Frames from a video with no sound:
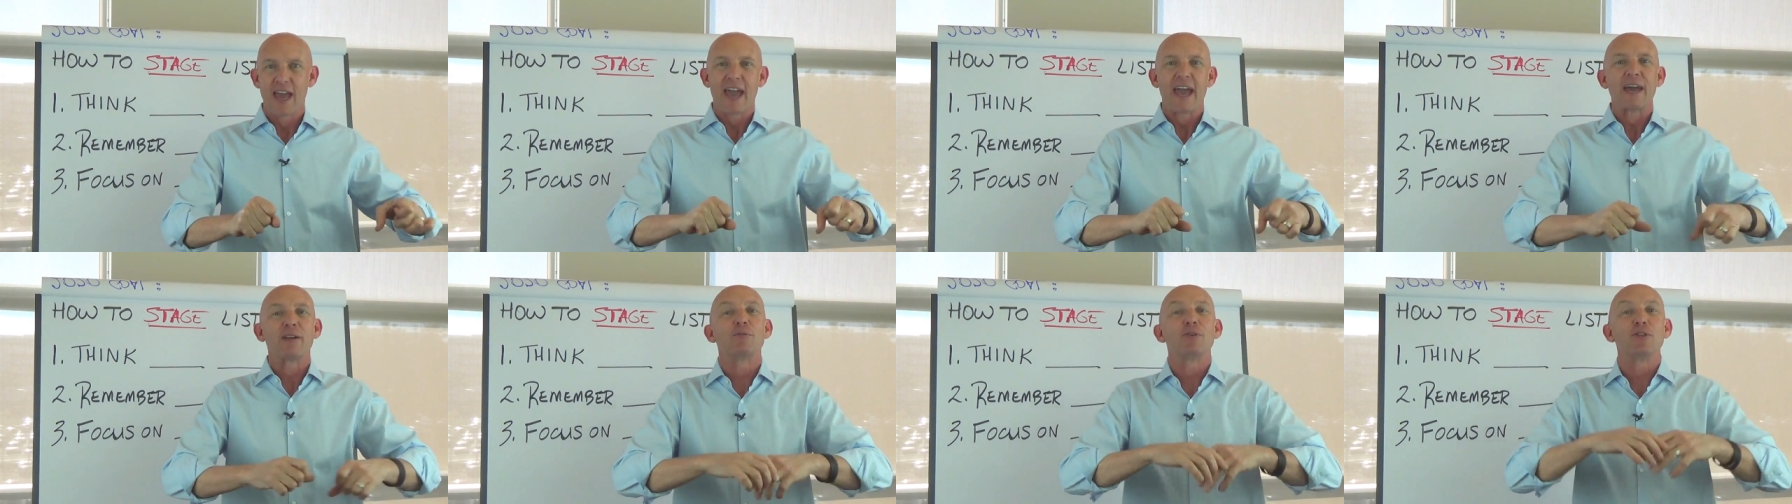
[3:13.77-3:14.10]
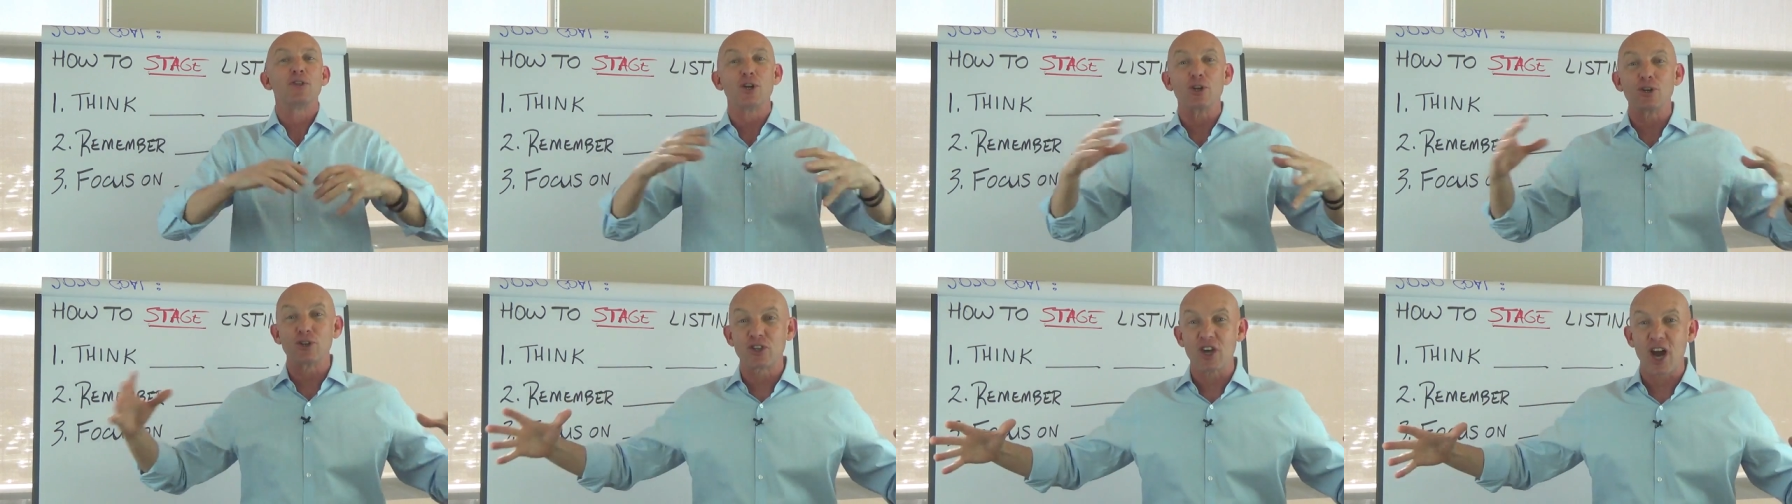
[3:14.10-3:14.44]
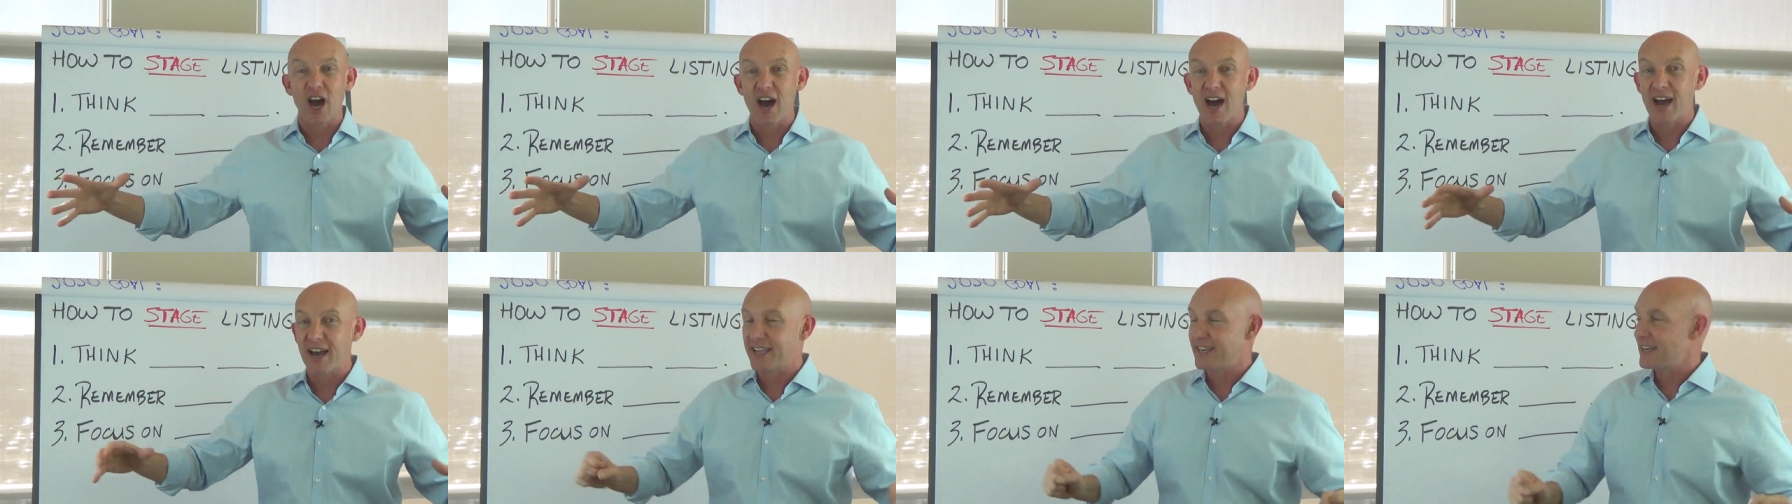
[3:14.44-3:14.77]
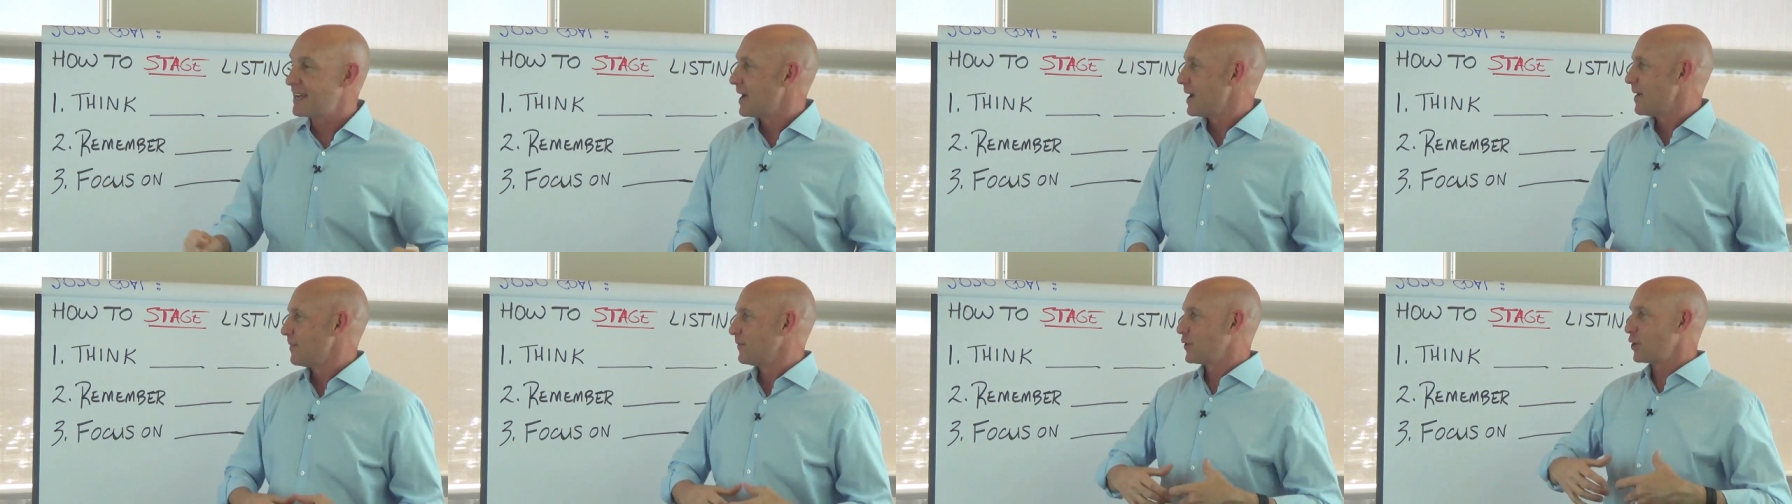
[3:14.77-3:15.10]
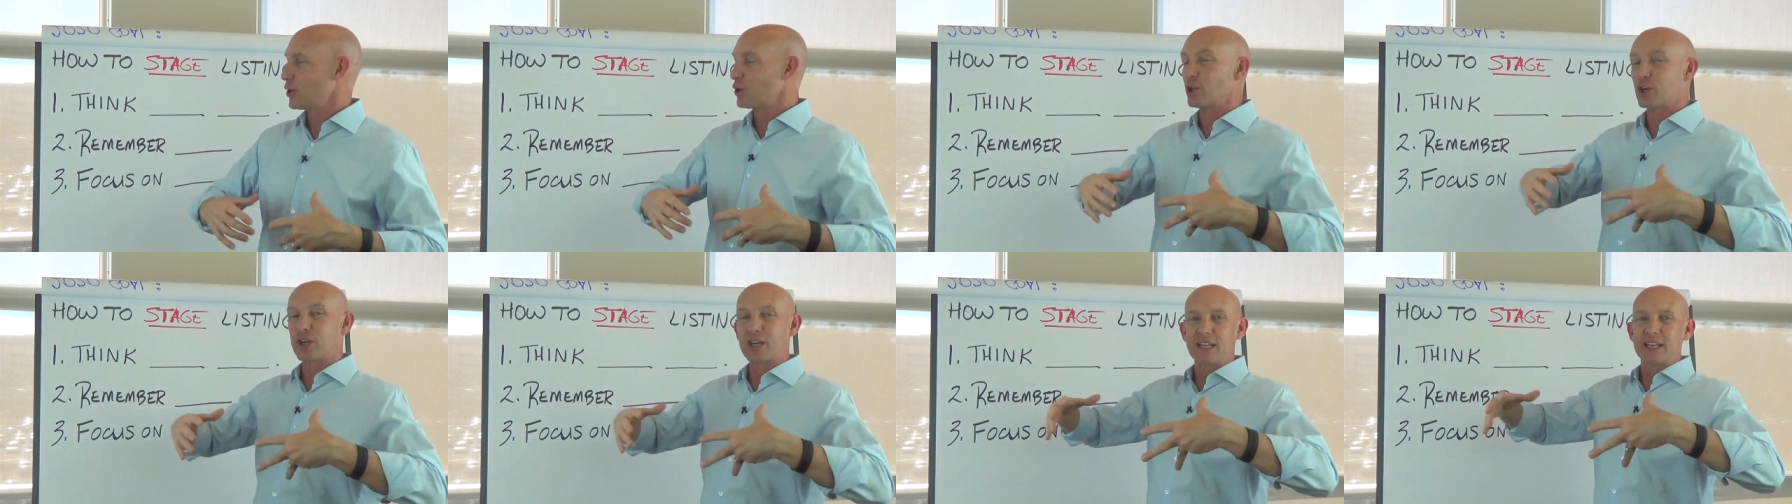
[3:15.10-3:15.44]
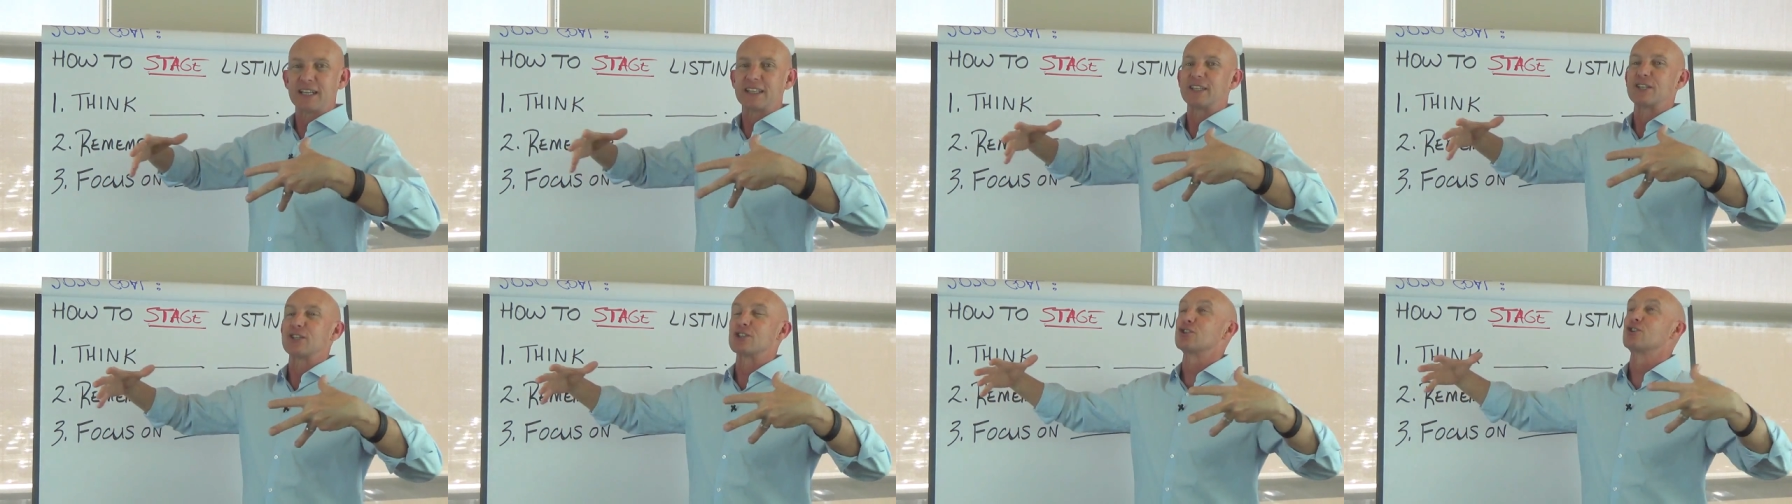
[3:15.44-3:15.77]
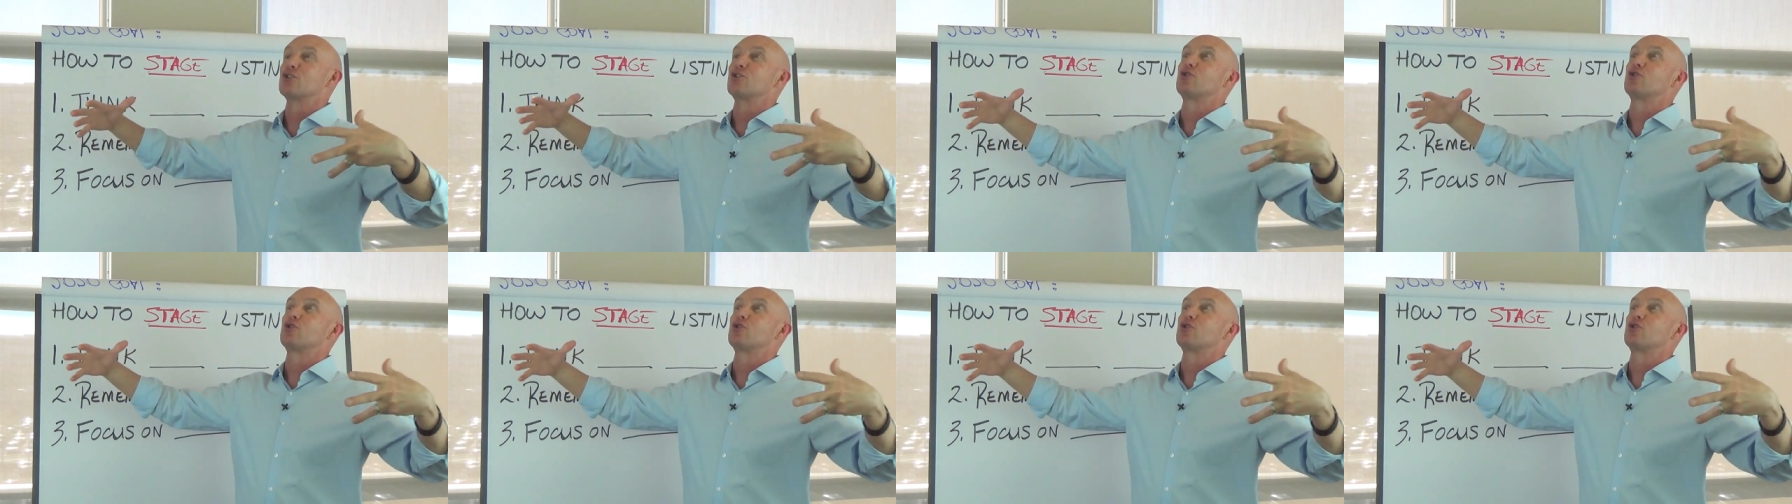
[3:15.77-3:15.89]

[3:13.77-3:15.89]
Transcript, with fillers: And when they're done, they're looking at this